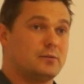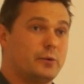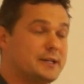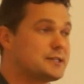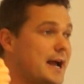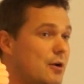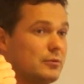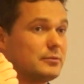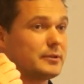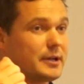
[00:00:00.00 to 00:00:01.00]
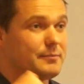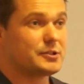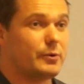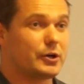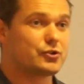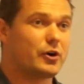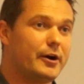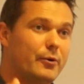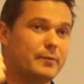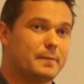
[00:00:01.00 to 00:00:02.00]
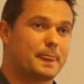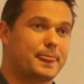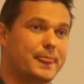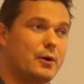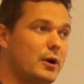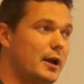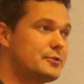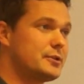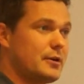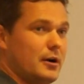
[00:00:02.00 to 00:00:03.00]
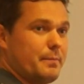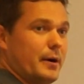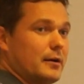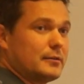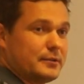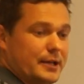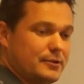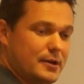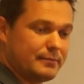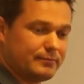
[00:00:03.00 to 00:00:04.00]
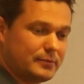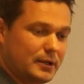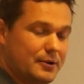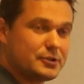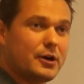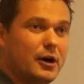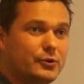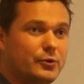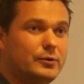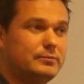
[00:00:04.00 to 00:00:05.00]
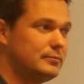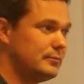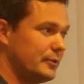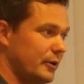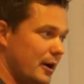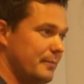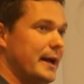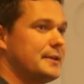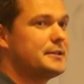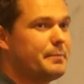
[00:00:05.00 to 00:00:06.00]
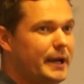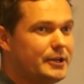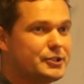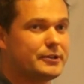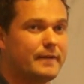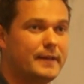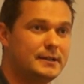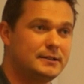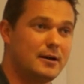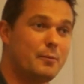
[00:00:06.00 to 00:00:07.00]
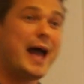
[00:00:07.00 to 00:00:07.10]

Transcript: When a scout comes to our trial, they'll close the car park, they'll close the car door, they'll come down to the pitch, and